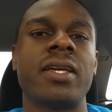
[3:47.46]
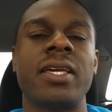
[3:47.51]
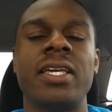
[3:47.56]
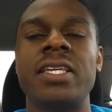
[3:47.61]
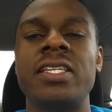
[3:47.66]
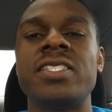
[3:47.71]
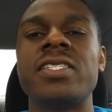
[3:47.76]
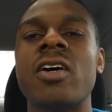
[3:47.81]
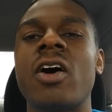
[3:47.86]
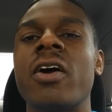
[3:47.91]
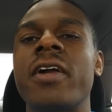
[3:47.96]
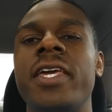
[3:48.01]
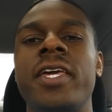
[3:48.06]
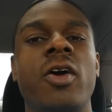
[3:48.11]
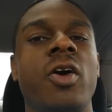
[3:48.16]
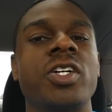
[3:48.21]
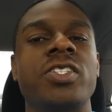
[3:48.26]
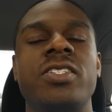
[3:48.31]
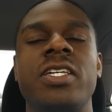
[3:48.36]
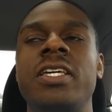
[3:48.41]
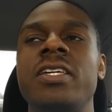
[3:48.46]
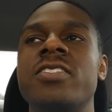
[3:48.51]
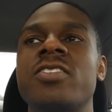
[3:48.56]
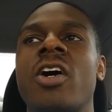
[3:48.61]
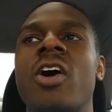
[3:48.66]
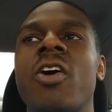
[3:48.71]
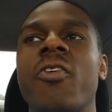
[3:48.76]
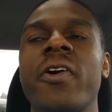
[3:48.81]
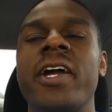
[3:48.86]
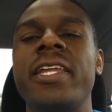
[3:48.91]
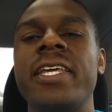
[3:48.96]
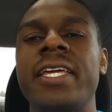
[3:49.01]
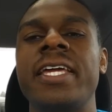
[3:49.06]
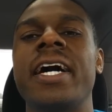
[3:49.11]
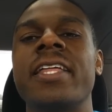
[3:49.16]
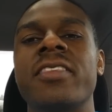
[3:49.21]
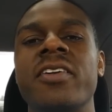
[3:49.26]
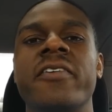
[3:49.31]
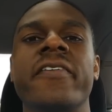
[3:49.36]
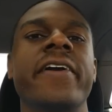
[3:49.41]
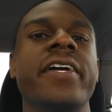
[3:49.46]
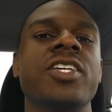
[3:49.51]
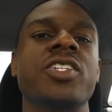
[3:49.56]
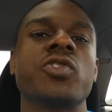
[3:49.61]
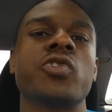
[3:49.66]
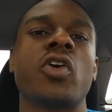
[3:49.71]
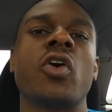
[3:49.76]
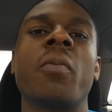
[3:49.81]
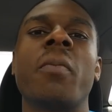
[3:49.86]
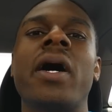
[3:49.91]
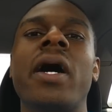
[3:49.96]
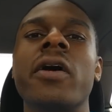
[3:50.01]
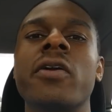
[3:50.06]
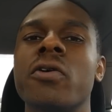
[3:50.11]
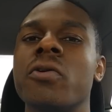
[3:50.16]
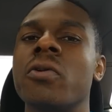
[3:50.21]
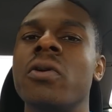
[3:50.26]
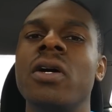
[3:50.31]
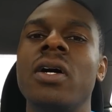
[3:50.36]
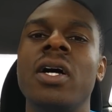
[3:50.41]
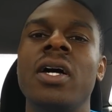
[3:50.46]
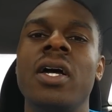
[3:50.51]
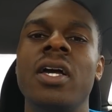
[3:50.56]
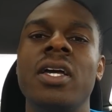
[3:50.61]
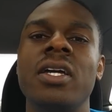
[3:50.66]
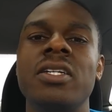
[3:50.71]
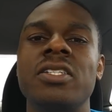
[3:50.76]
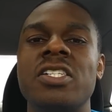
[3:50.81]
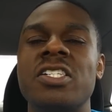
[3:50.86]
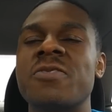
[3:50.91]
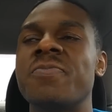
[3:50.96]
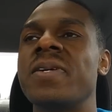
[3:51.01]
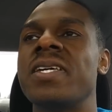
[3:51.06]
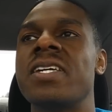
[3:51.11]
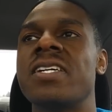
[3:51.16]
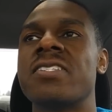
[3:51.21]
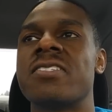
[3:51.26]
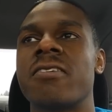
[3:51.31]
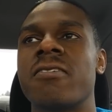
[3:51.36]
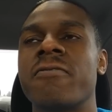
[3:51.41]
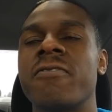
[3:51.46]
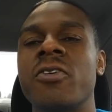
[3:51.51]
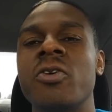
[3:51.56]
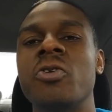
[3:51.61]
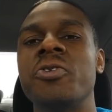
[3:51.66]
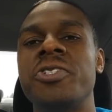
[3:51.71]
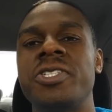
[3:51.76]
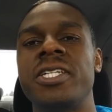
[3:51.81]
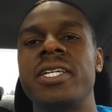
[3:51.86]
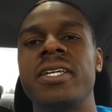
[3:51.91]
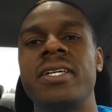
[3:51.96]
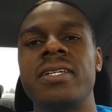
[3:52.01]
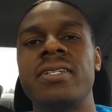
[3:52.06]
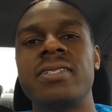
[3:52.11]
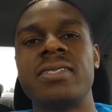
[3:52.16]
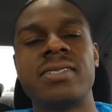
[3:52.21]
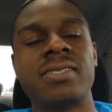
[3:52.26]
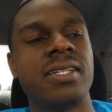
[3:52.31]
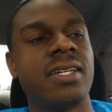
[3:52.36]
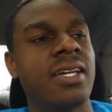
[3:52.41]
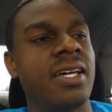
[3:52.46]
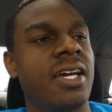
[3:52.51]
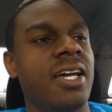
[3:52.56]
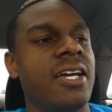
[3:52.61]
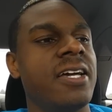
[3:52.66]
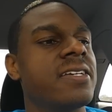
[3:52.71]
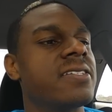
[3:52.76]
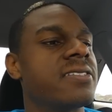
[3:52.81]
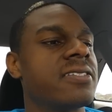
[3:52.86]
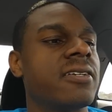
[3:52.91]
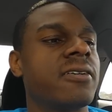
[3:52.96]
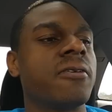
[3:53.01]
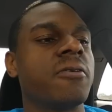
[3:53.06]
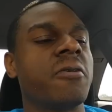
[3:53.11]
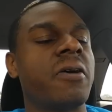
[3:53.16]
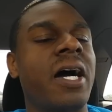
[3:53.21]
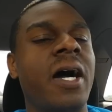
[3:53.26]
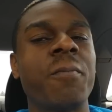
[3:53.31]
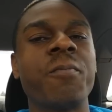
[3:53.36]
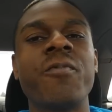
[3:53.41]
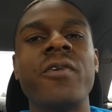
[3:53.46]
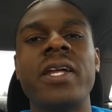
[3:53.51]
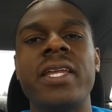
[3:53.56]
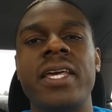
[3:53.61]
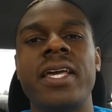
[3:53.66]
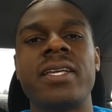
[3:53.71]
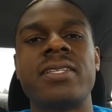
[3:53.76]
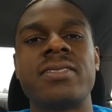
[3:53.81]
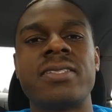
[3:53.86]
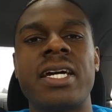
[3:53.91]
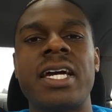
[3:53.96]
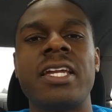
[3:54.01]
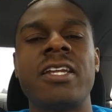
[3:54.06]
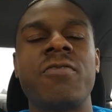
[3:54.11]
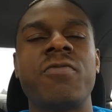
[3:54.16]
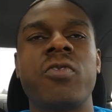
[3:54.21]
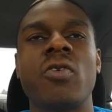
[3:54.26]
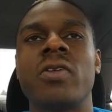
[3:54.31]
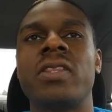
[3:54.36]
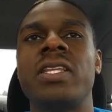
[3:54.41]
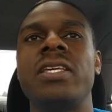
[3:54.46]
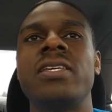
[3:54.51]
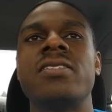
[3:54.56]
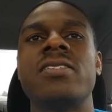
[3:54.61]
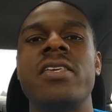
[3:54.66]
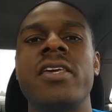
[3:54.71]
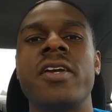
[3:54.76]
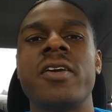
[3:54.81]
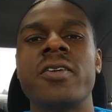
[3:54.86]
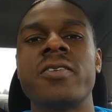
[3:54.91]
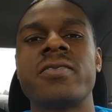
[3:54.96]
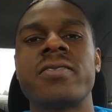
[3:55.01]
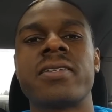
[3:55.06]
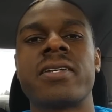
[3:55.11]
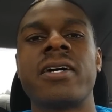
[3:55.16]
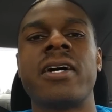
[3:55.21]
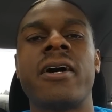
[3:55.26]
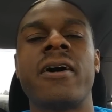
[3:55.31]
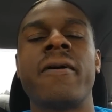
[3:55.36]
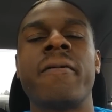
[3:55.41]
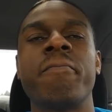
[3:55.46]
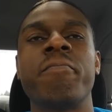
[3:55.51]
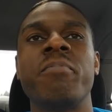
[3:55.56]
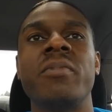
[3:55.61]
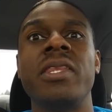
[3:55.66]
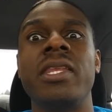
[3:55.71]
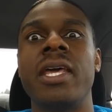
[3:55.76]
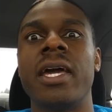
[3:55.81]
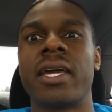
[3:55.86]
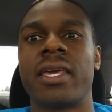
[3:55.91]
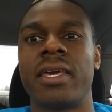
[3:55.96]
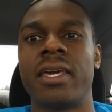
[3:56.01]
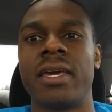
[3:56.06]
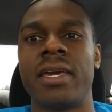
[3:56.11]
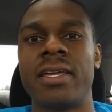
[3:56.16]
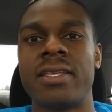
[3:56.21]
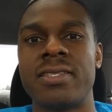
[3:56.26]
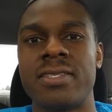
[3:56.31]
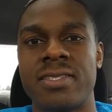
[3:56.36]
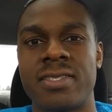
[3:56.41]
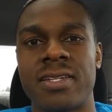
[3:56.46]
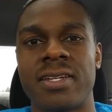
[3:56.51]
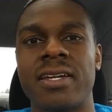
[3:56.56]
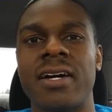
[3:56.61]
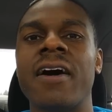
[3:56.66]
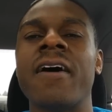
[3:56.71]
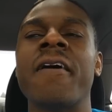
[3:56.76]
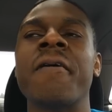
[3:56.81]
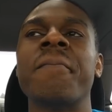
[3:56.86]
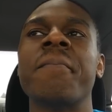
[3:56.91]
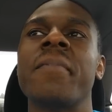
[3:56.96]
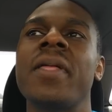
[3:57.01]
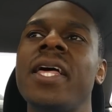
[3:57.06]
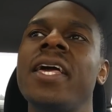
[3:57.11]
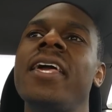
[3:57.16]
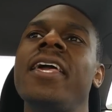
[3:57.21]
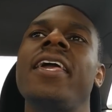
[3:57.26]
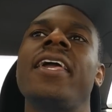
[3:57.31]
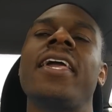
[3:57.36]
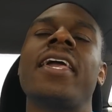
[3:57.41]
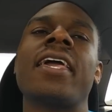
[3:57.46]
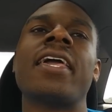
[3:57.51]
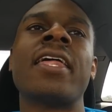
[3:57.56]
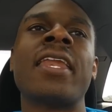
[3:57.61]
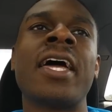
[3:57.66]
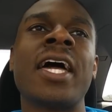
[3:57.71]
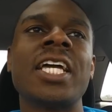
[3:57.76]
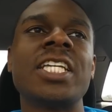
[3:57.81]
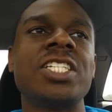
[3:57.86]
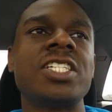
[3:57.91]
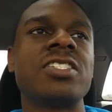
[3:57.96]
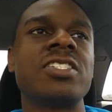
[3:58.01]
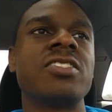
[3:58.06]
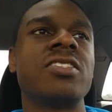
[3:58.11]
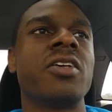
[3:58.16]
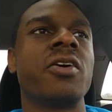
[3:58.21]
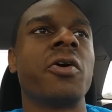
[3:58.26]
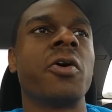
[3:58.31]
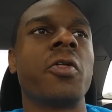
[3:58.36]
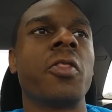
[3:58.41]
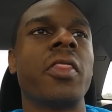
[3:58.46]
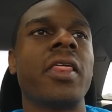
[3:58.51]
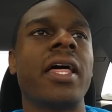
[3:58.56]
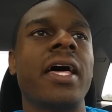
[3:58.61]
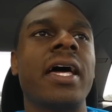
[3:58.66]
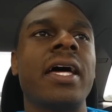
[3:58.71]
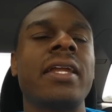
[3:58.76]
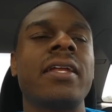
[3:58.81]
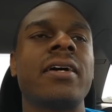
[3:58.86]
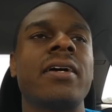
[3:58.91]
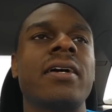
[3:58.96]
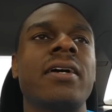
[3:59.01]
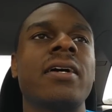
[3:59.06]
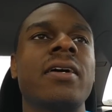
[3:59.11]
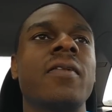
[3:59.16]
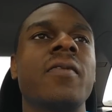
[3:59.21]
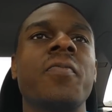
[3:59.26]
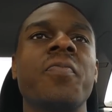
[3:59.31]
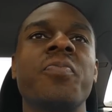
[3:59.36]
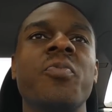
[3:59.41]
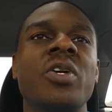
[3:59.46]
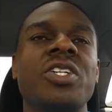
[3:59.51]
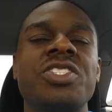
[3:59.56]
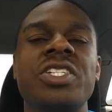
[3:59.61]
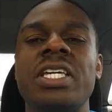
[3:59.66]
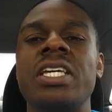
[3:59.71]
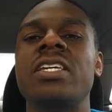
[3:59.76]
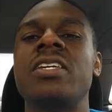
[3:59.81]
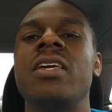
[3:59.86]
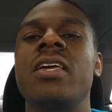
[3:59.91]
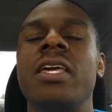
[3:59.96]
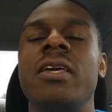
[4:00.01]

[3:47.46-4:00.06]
he's uh, he always he's already got the greatest role model just because of who she is. So I'm really excited for these years to come, decades to come, and I just know that uh, with, each,